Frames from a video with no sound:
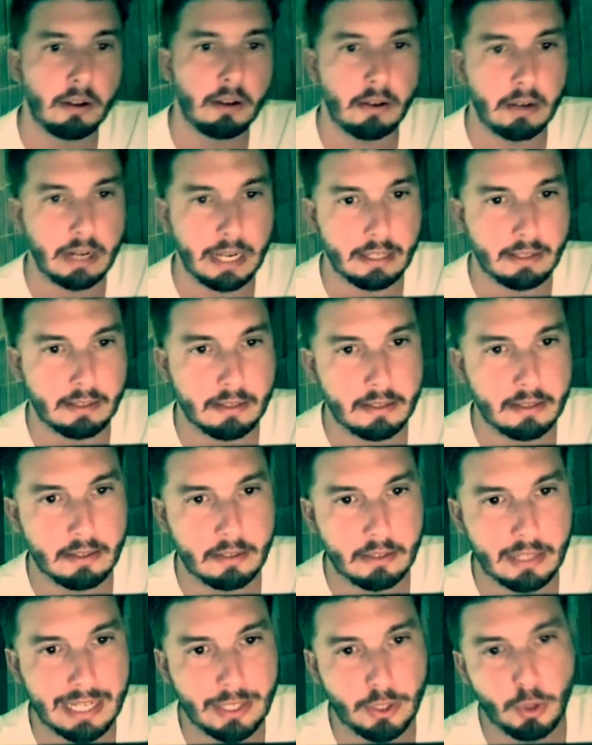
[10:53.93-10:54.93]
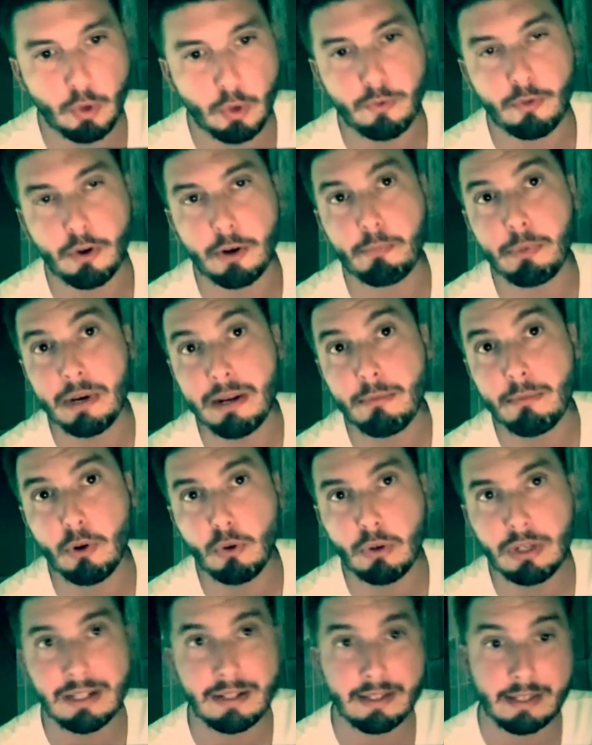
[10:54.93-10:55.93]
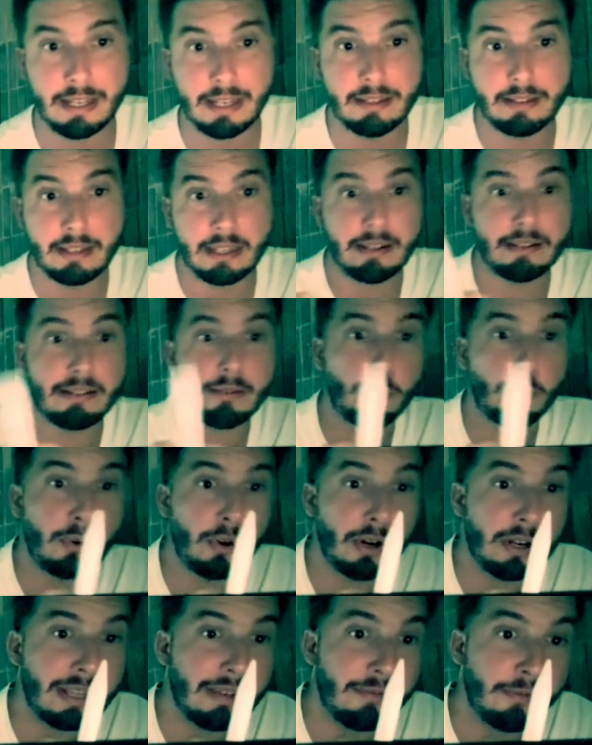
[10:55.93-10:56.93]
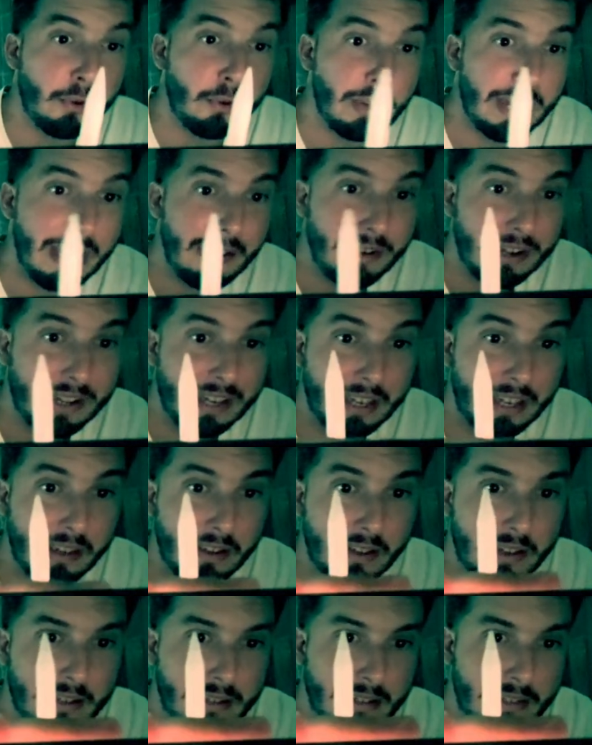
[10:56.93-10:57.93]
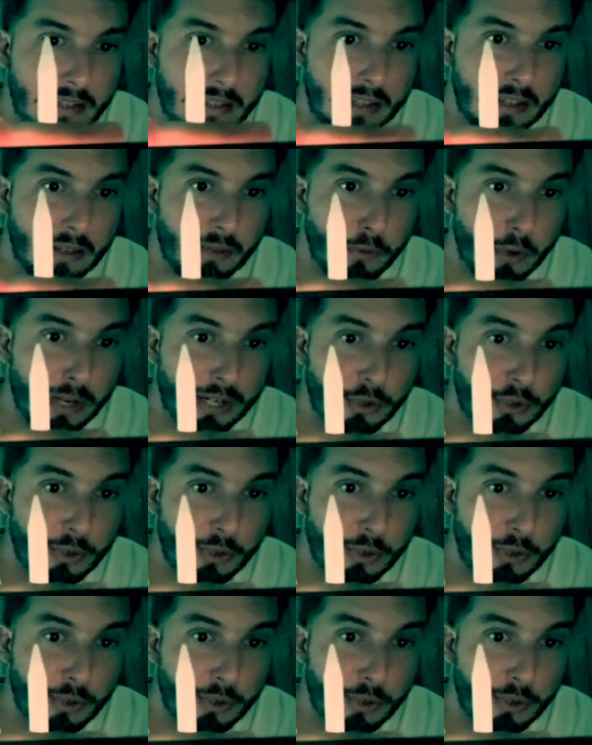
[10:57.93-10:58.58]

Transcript: All right, so let's go for premolars and then what if you have a is uh, if you are